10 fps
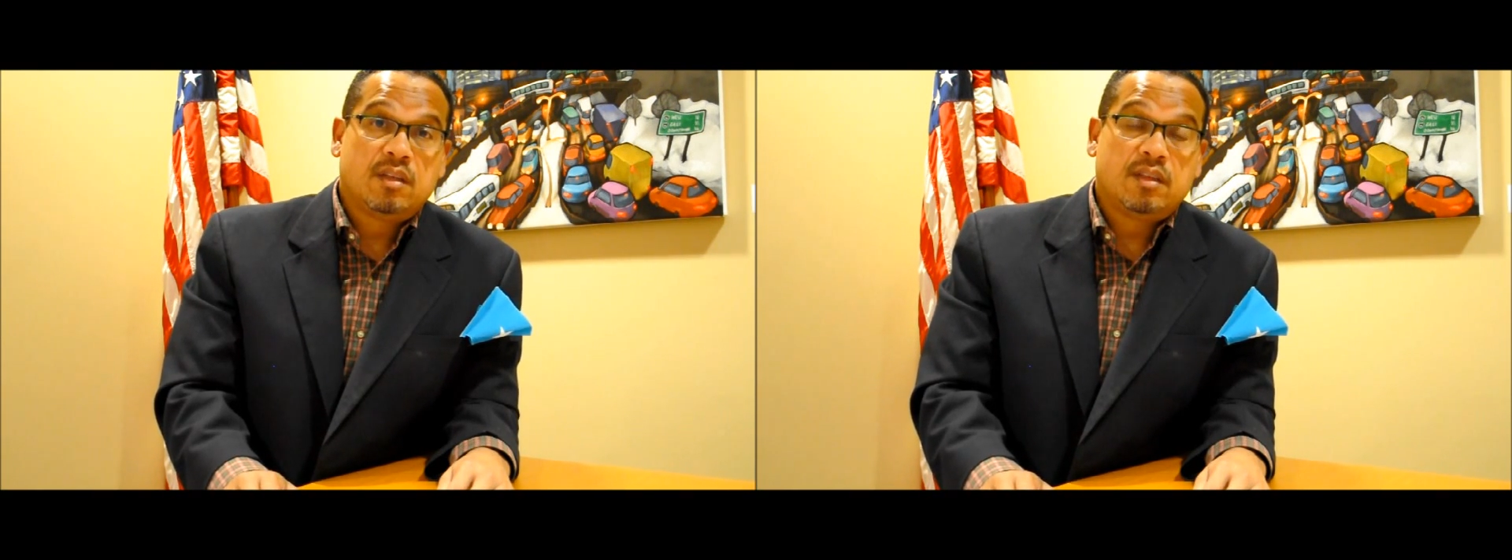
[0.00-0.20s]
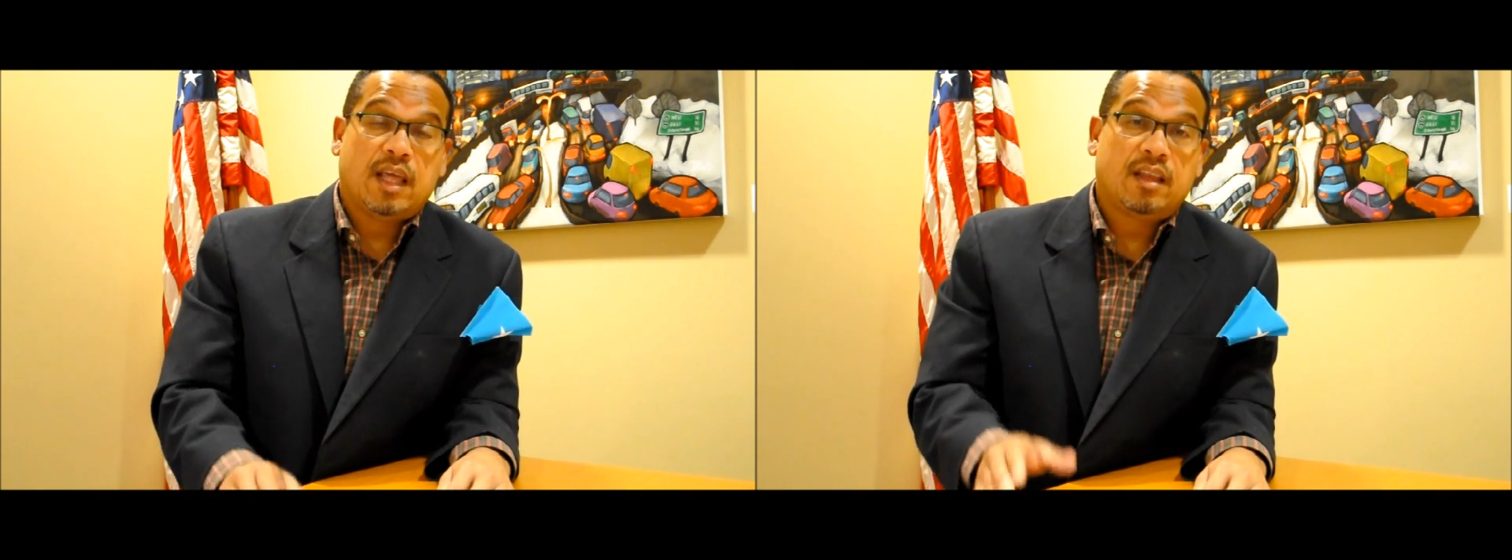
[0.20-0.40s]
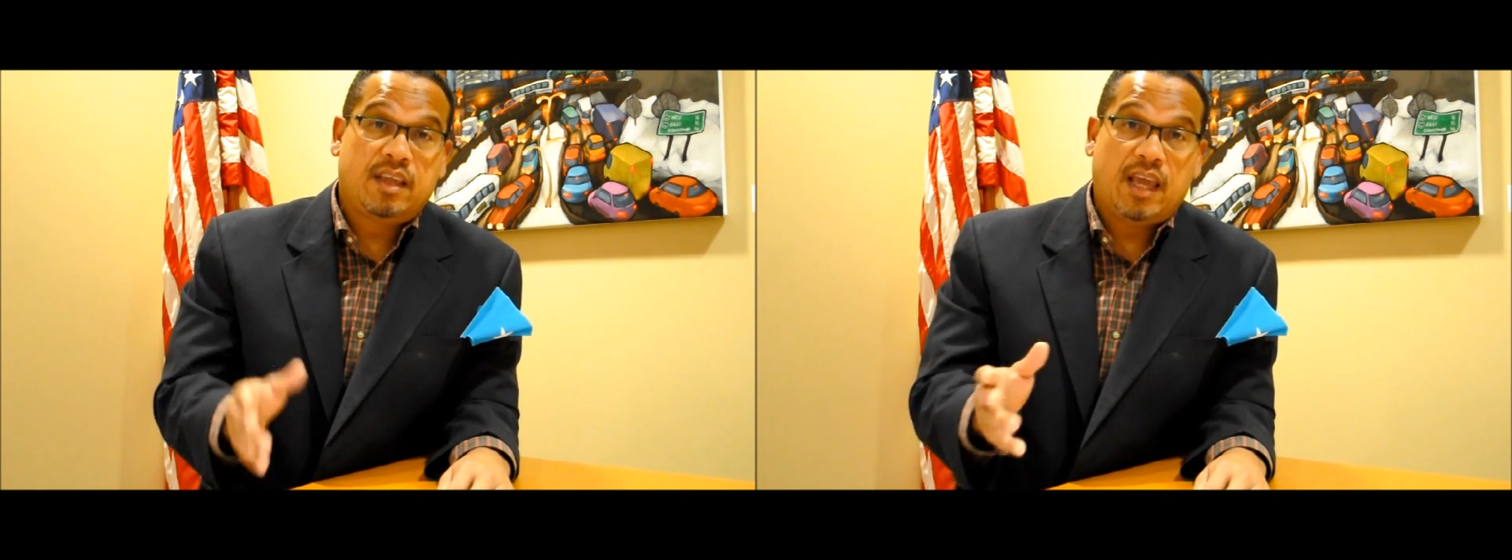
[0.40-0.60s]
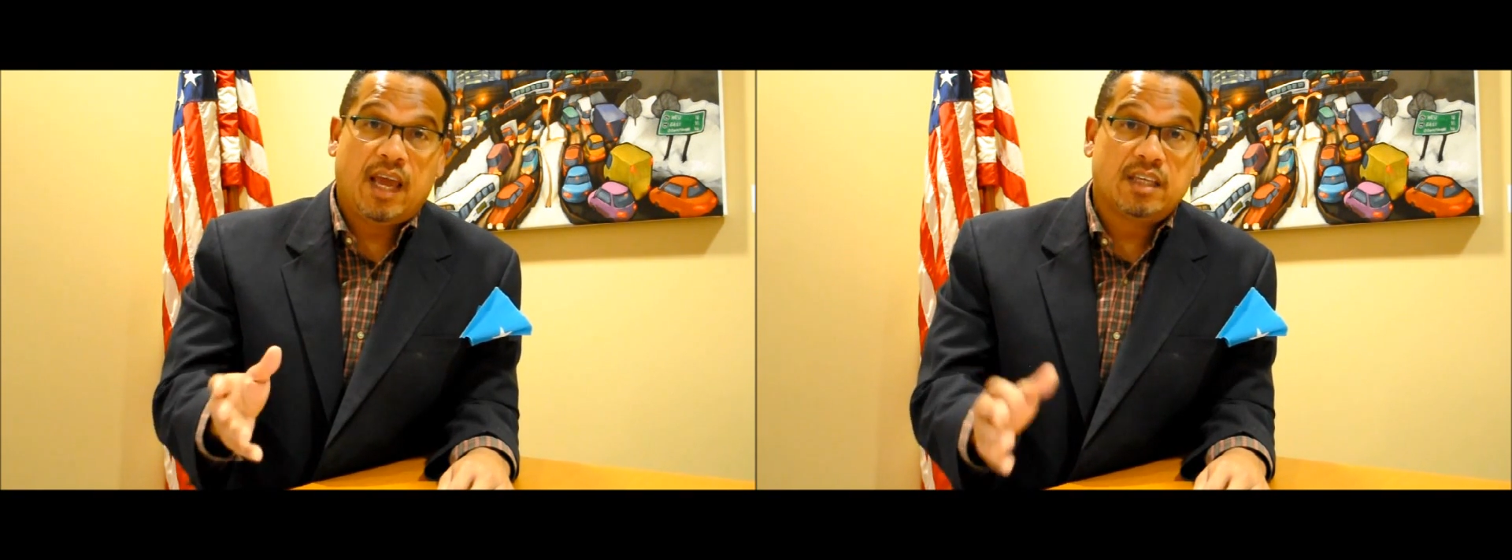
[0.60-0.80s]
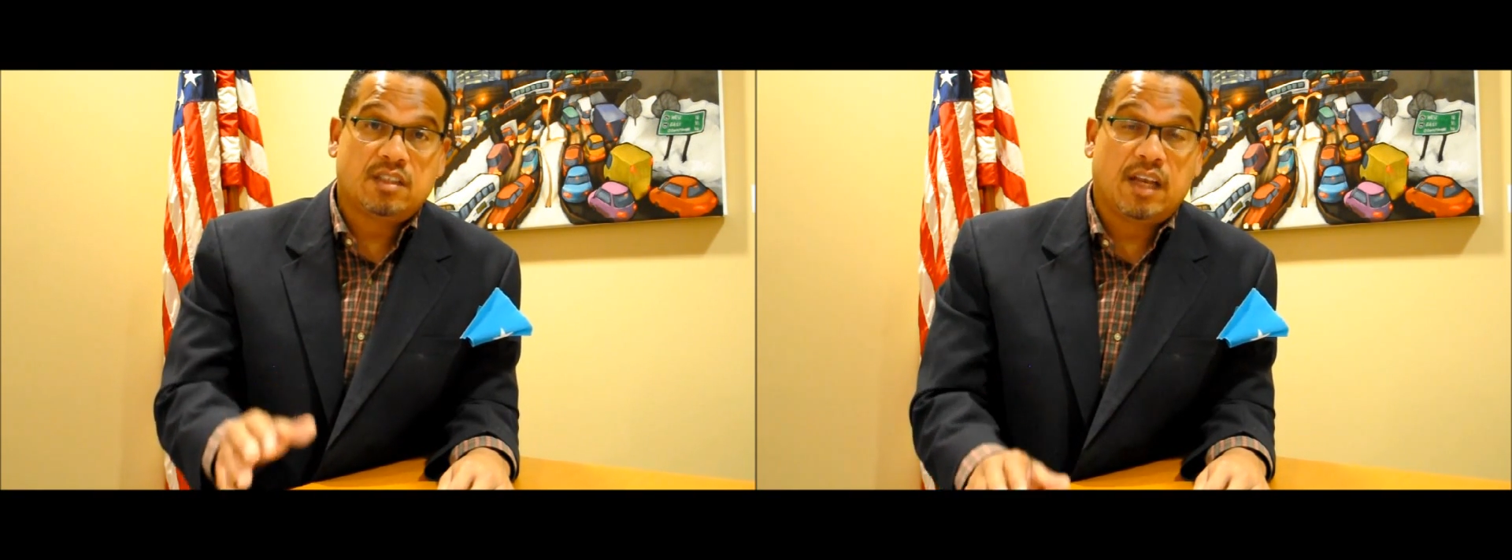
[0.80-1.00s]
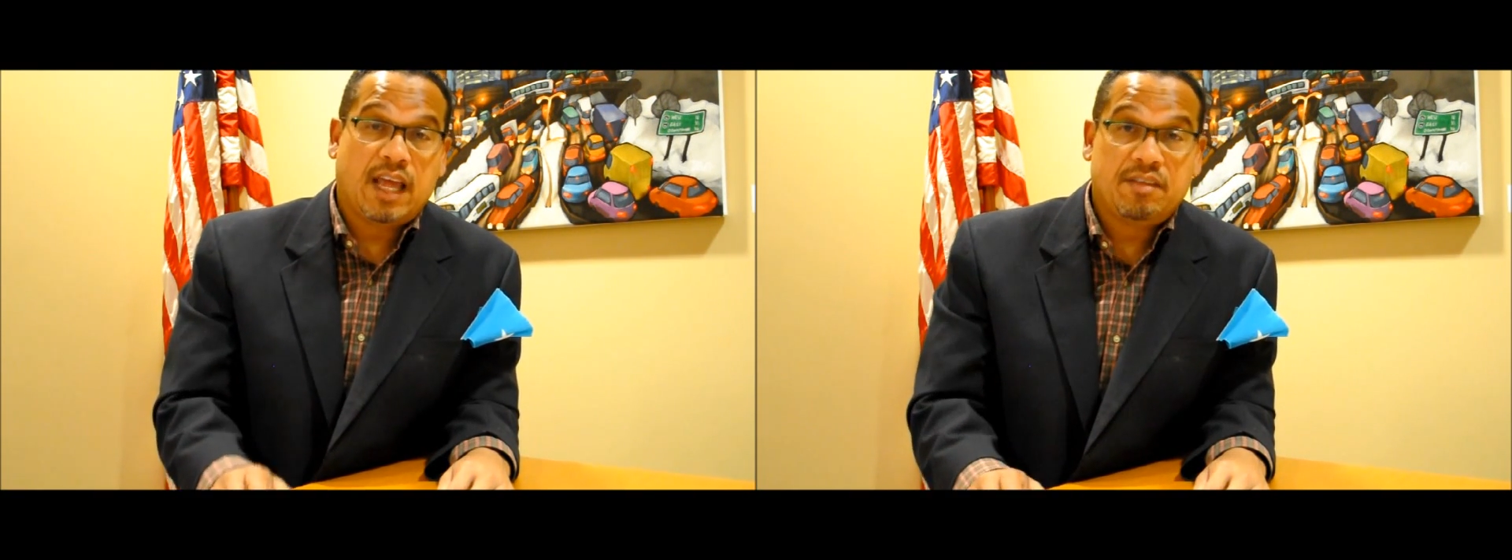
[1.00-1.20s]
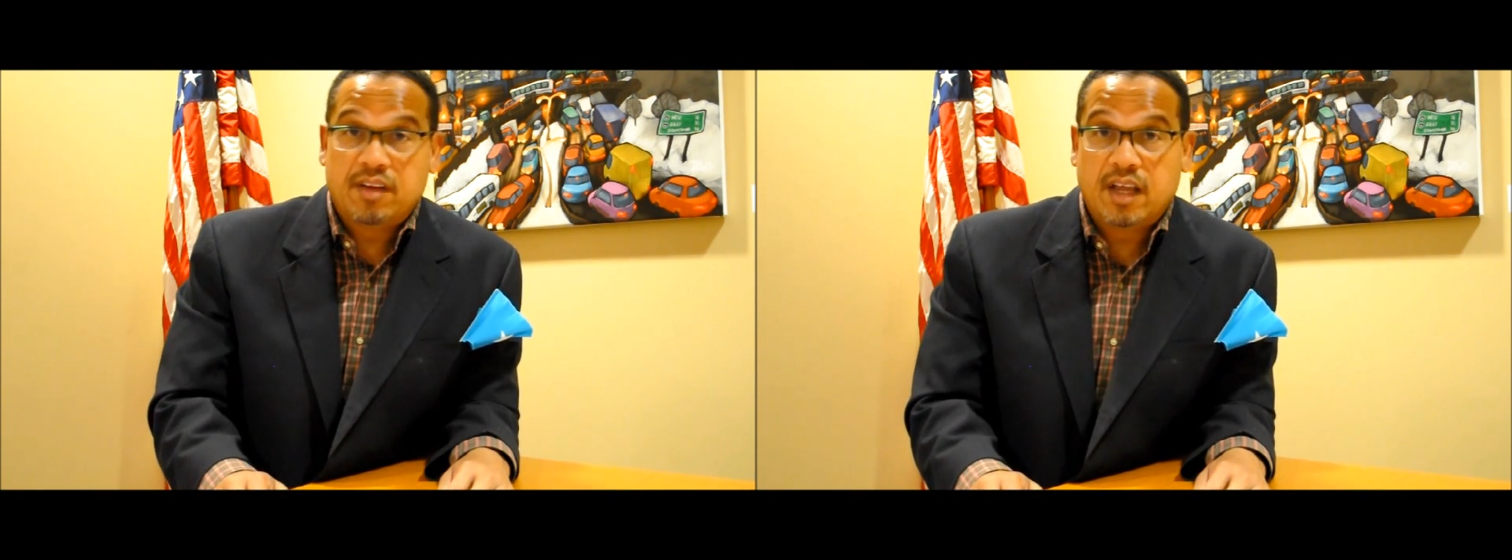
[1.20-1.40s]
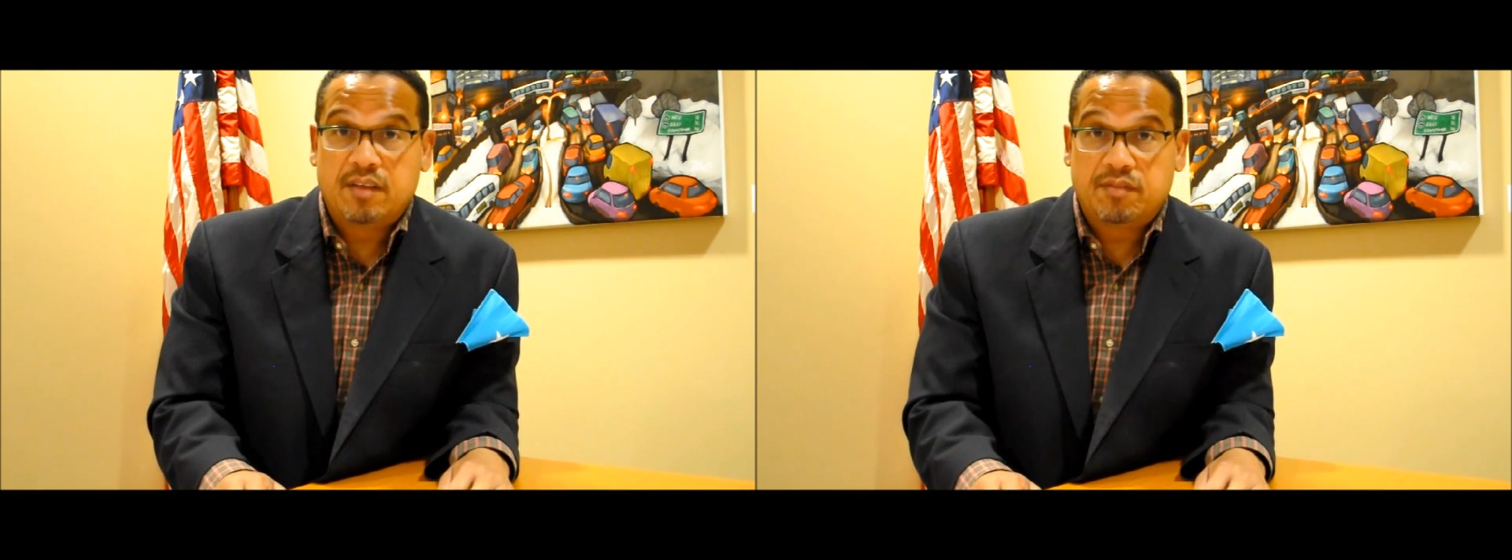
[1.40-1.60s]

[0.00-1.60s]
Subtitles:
that cash lifeline for